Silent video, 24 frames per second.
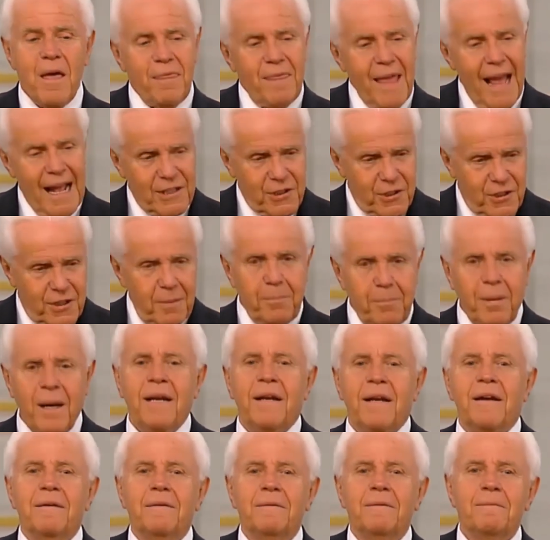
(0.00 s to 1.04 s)
That's the
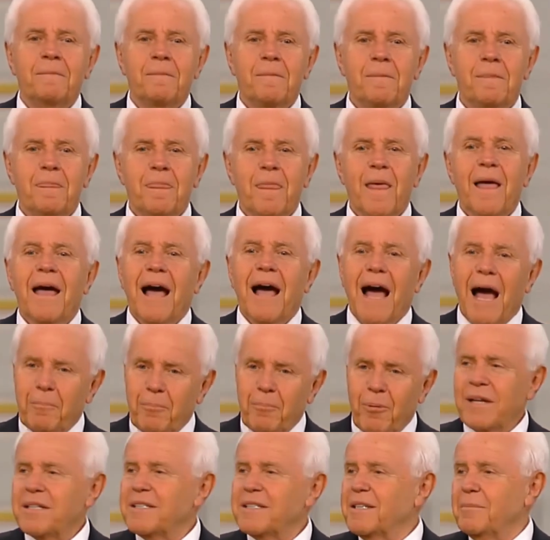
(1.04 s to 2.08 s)
button. I
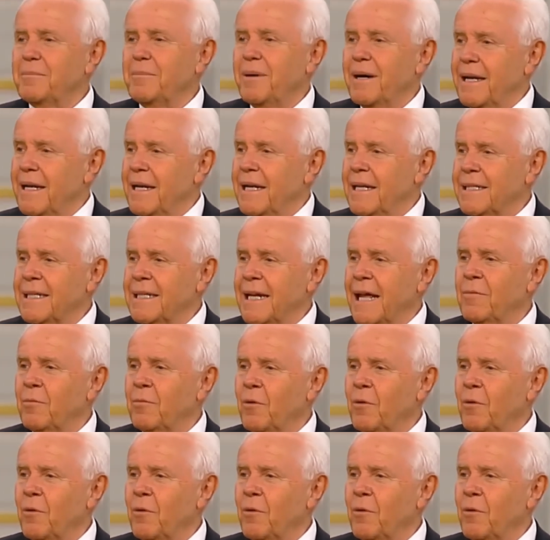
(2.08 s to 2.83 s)
press the button, it's not